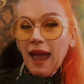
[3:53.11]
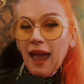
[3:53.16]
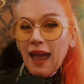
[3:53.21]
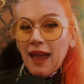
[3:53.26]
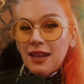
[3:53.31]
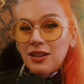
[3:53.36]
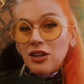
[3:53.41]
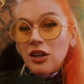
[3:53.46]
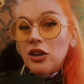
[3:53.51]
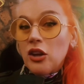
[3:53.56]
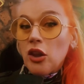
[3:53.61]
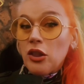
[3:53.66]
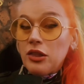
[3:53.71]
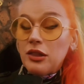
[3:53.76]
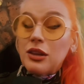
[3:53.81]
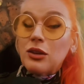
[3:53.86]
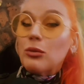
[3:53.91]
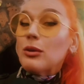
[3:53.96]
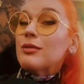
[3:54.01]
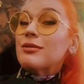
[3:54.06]
and I don't
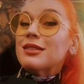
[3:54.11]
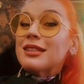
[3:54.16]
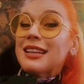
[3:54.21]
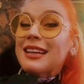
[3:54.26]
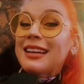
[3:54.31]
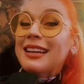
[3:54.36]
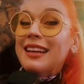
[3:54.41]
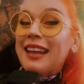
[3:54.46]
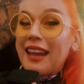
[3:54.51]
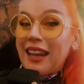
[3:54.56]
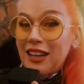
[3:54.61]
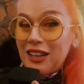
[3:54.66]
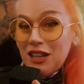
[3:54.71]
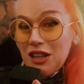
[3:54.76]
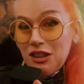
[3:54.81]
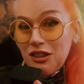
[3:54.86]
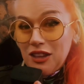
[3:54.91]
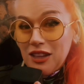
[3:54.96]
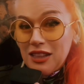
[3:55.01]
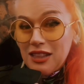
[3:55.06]
think we've seen
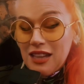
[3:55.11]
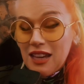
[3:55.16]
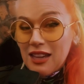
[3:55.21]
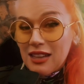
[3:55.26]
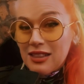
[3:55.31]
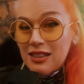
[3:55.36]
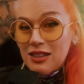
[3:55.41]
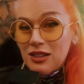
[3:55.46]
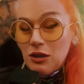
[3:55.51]
anything yet.